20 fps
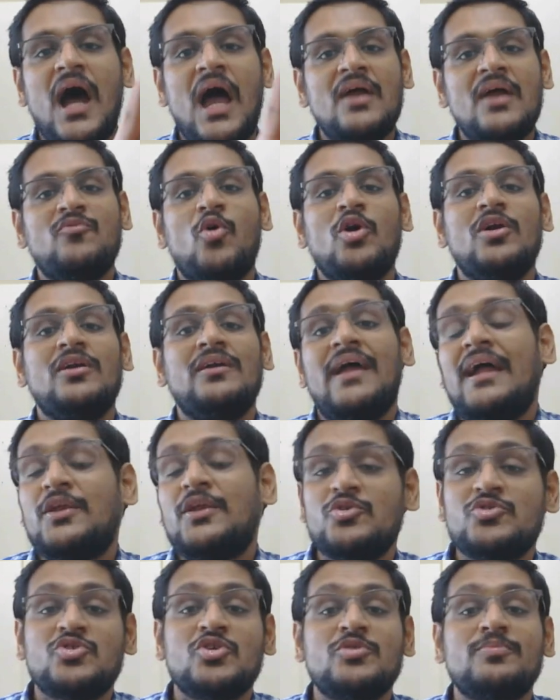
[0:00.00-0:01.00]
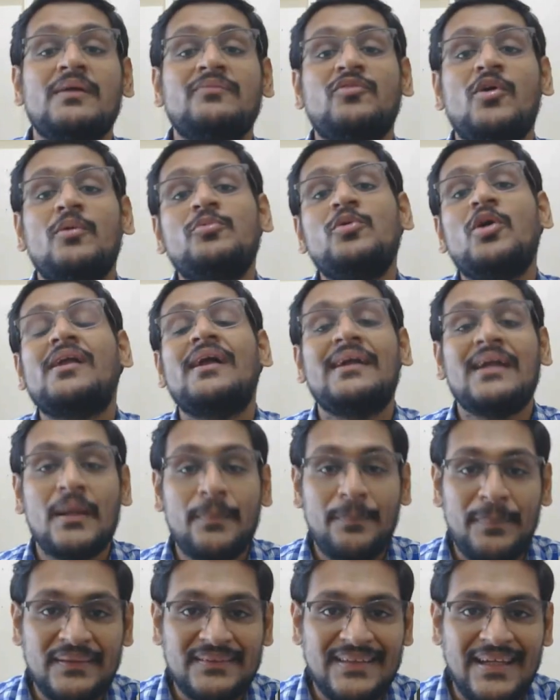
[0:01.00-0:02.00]
I want that you should perform your
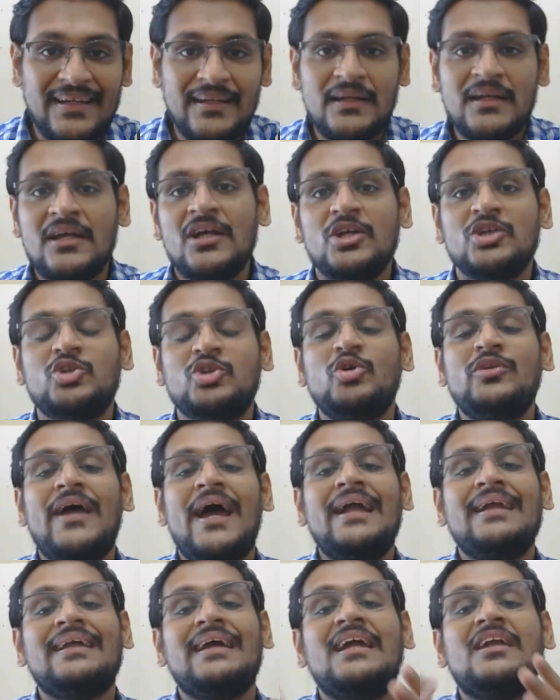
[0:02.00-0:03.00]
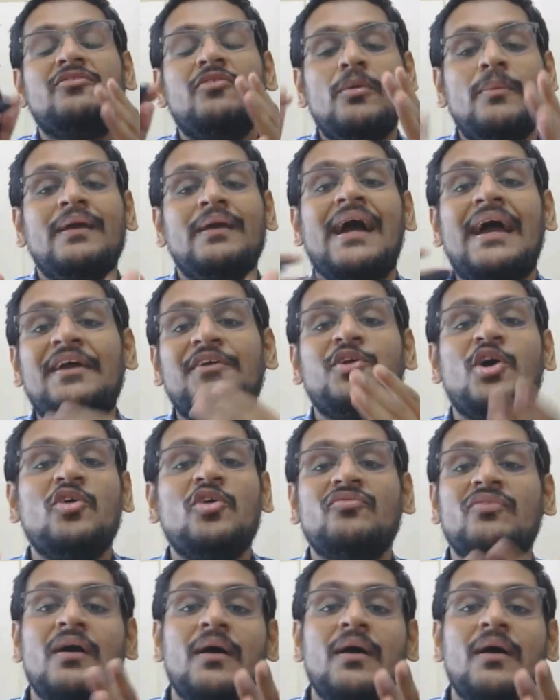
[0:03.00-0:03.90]
100% so that it will be kind of